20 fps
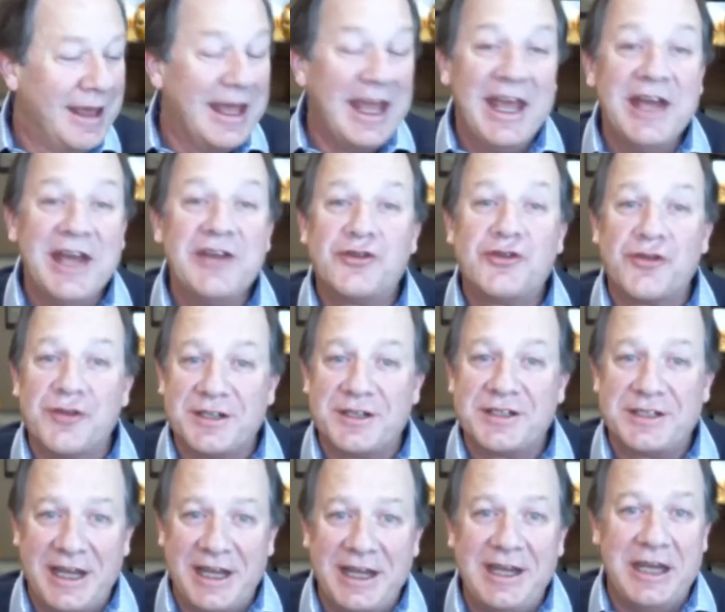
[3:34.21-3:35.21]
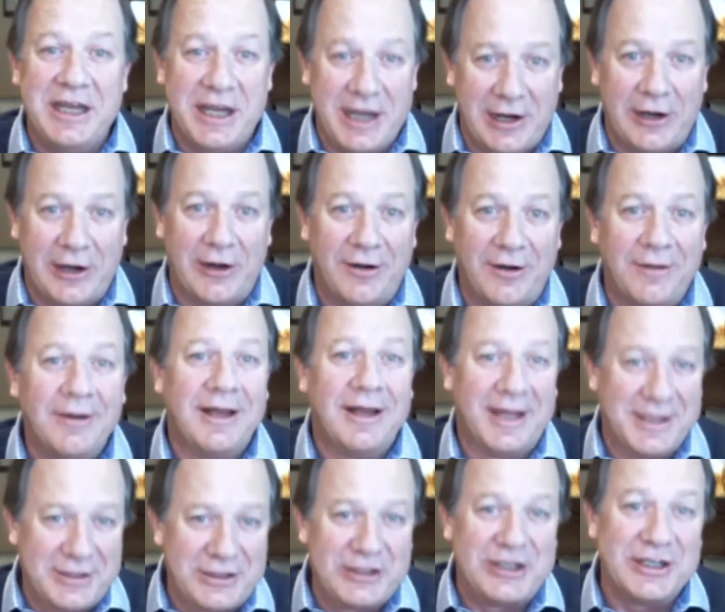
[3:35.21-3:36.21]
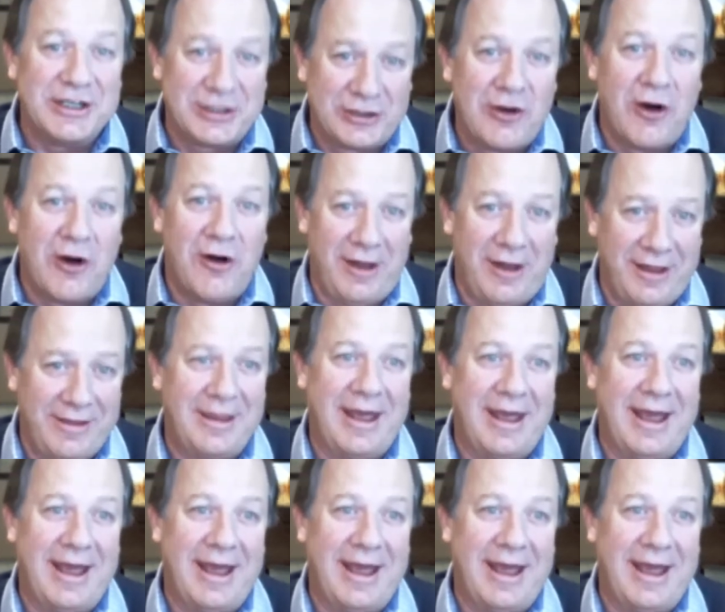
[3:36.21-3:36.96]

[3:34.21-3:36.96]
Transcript: interesting year. Let's just call it